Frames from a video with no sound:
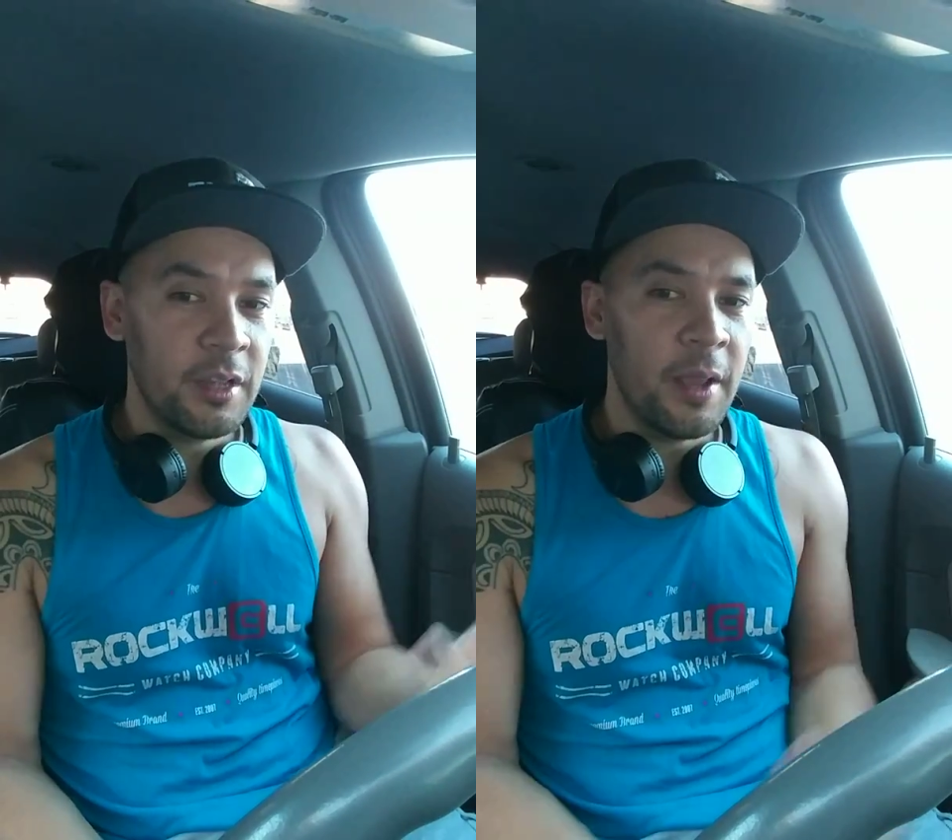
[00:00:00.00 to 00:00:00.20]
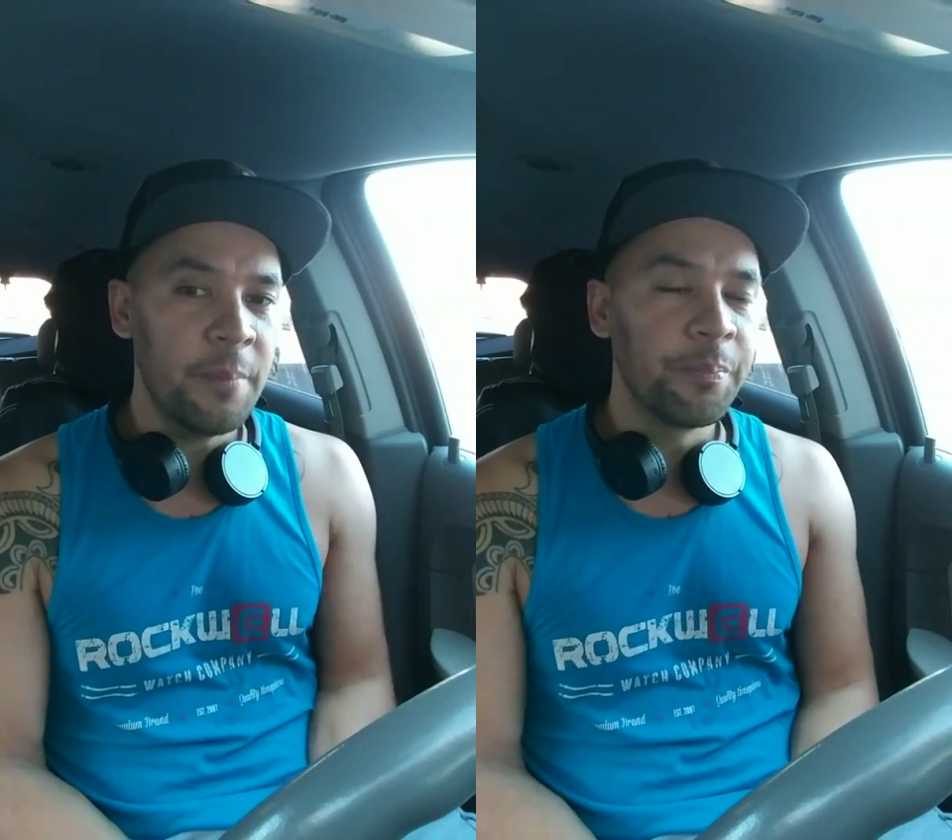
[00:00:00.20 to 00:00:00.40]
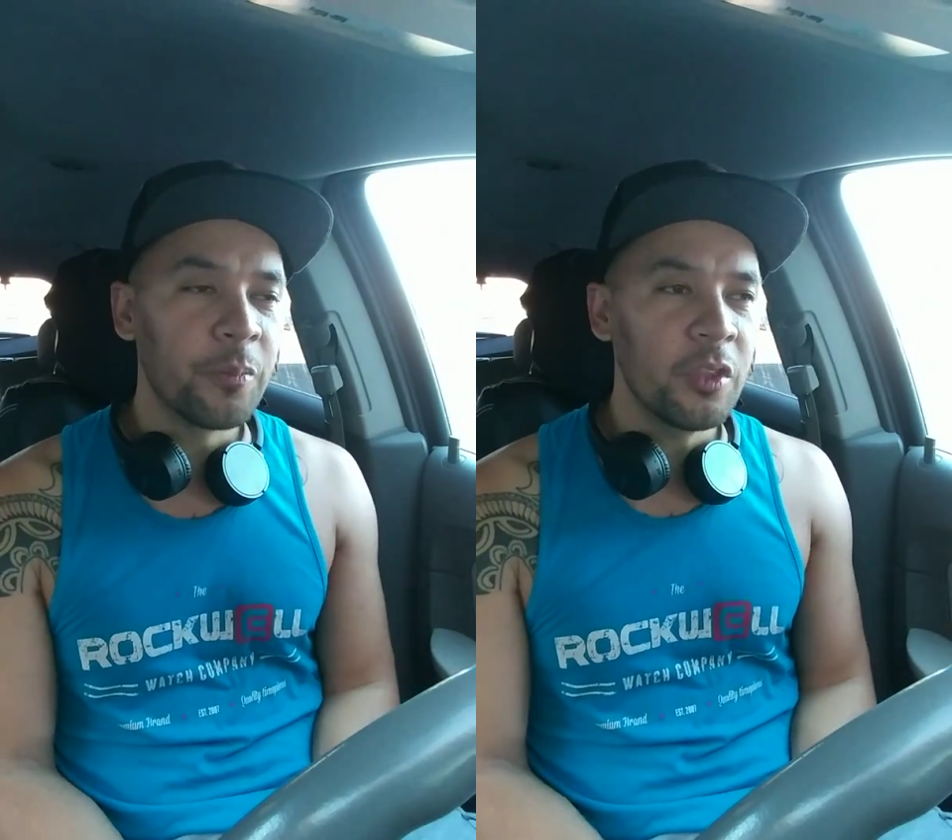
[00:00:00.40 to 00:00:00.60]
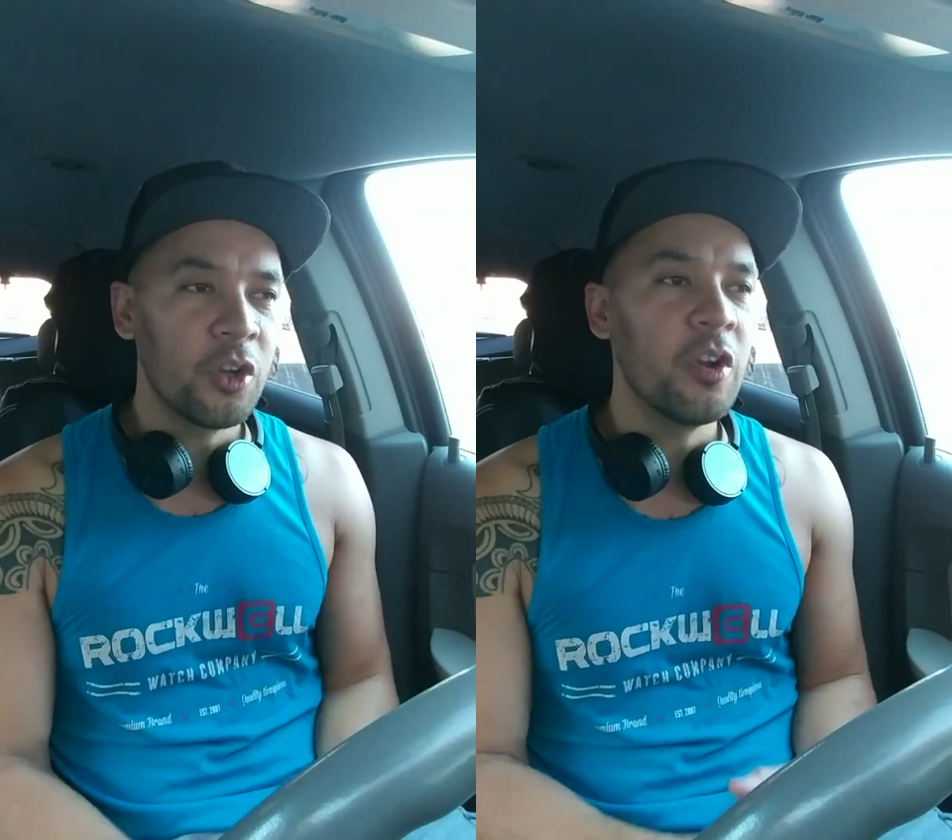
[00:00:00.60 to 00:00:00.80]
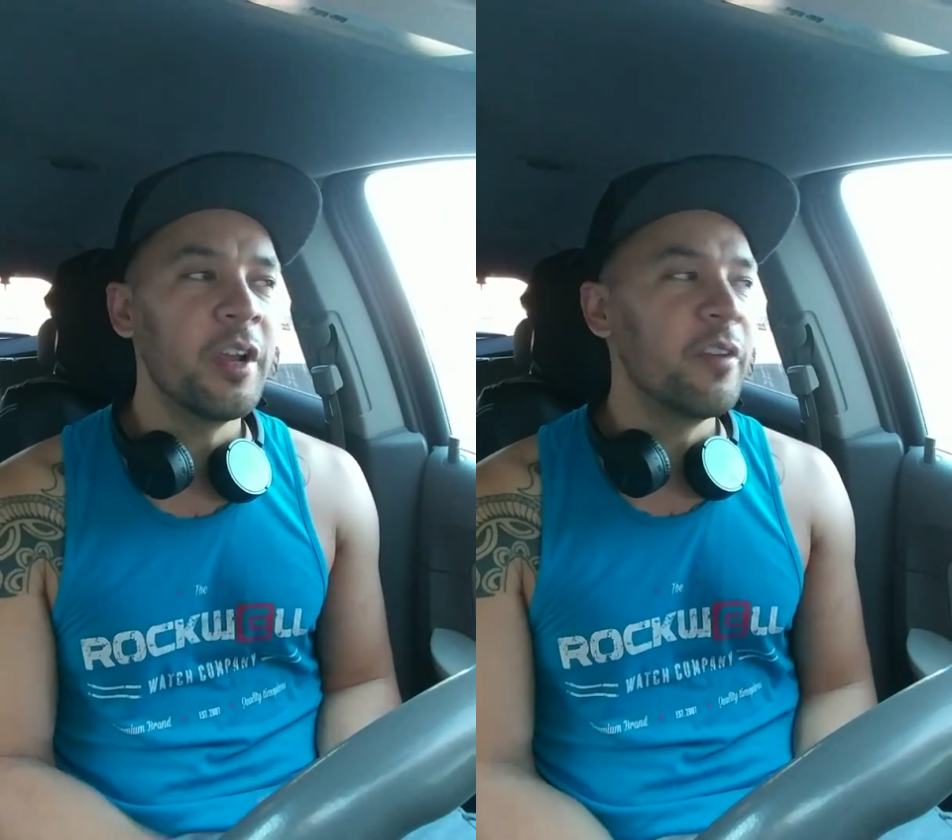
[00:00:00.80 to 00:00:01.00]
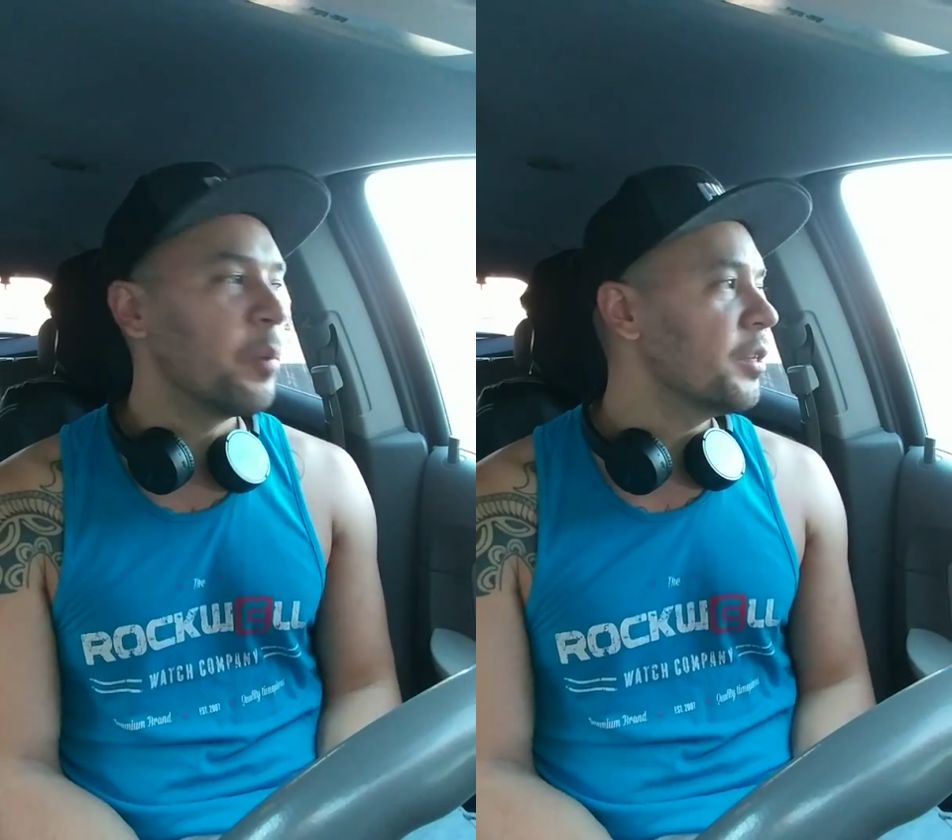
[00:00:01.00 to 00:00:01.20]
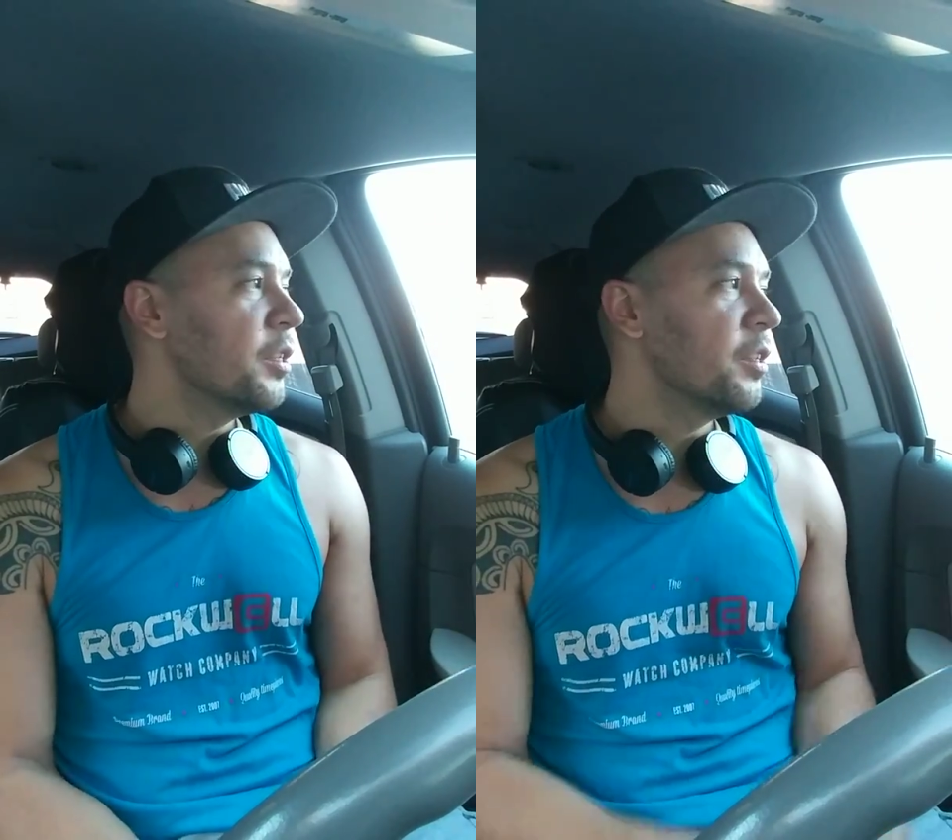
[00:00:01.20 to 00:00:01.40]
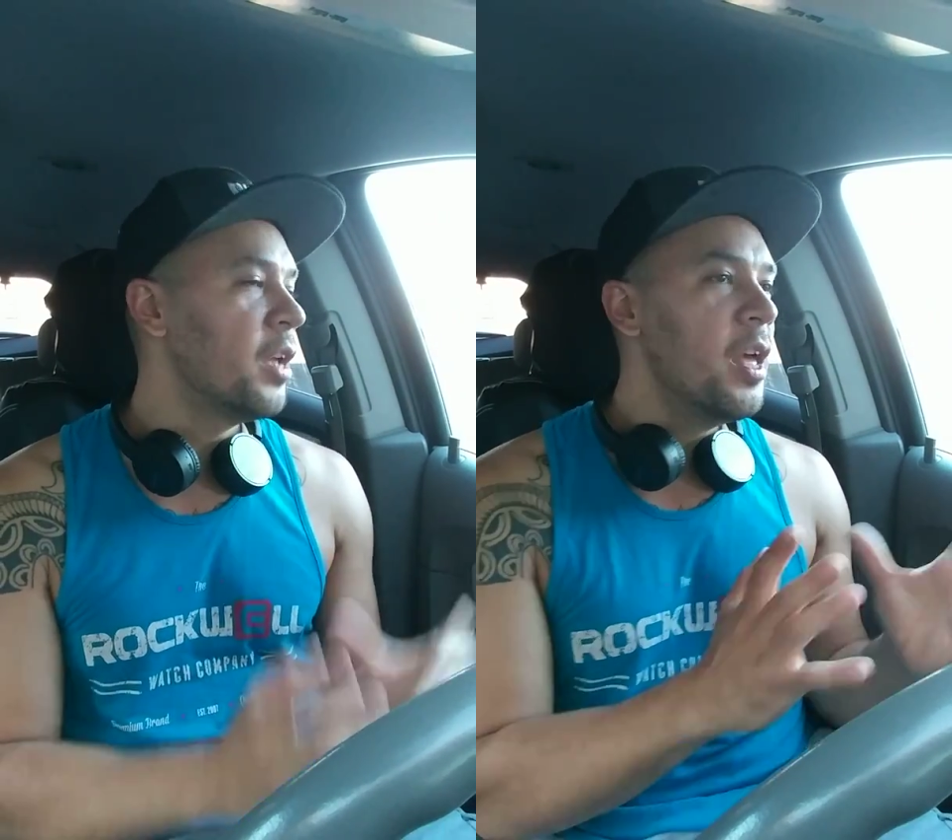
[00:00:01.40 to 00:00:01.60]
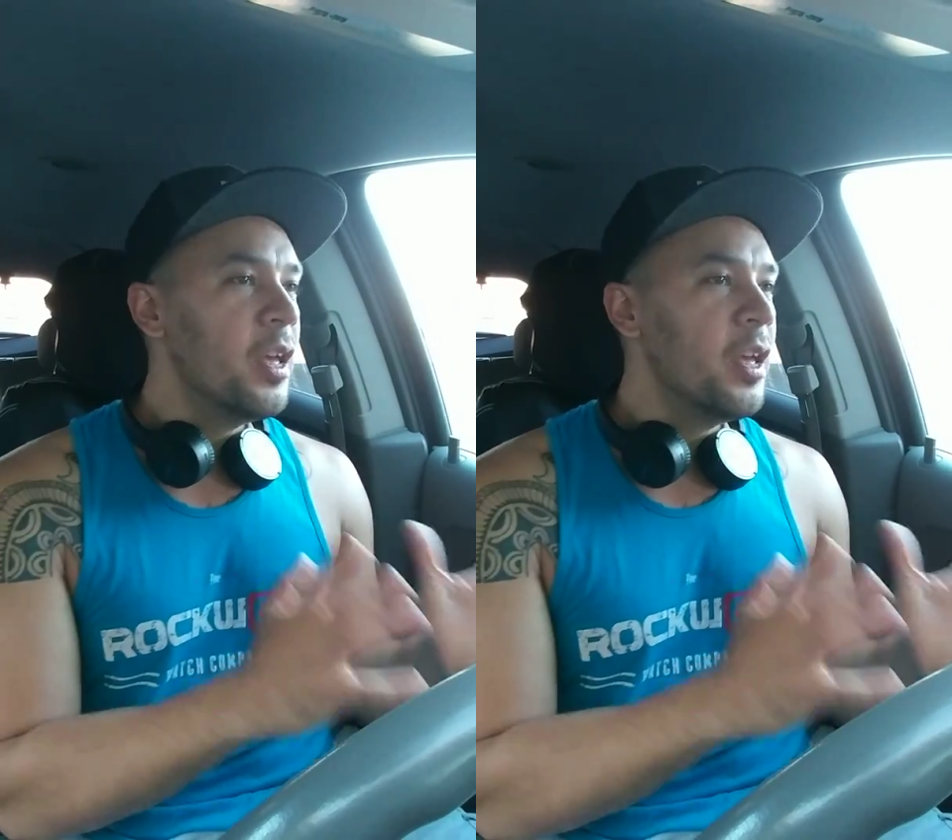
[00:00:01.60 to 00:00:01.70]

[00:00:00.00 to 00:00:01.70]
okay, in the creative process.